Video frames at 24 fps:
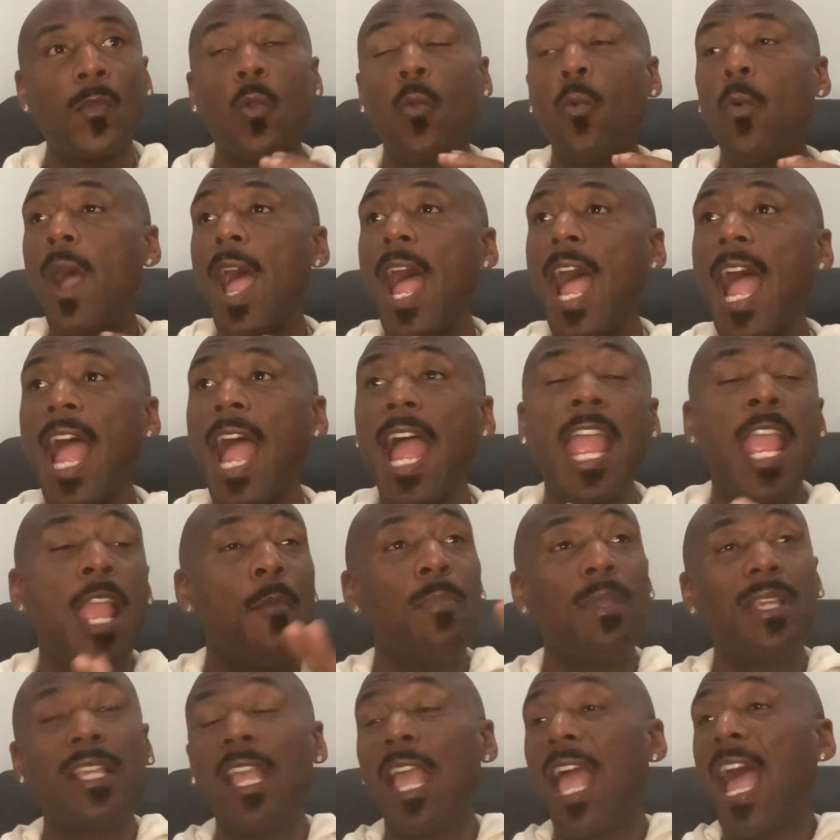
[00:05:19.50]
Why?
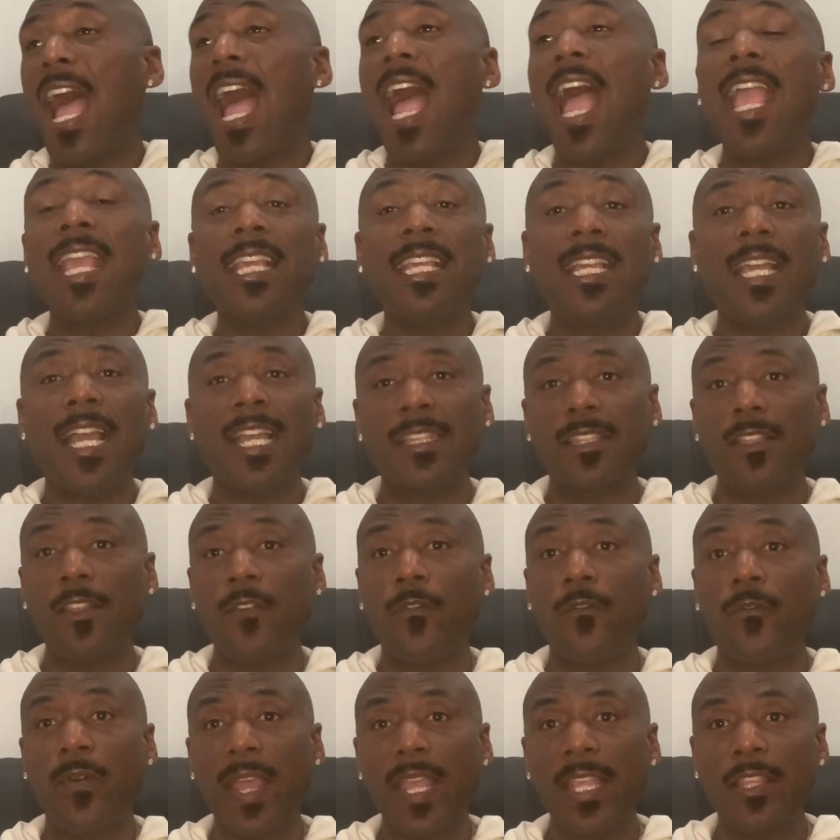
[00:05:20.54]
Because I ain't got to
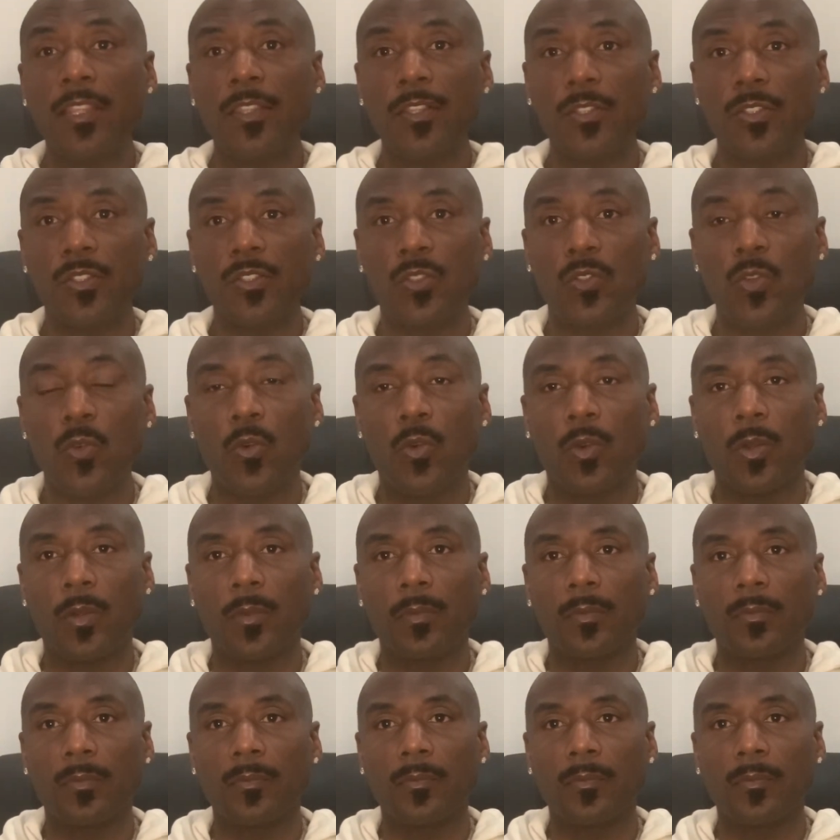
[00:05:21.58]
fight the storm.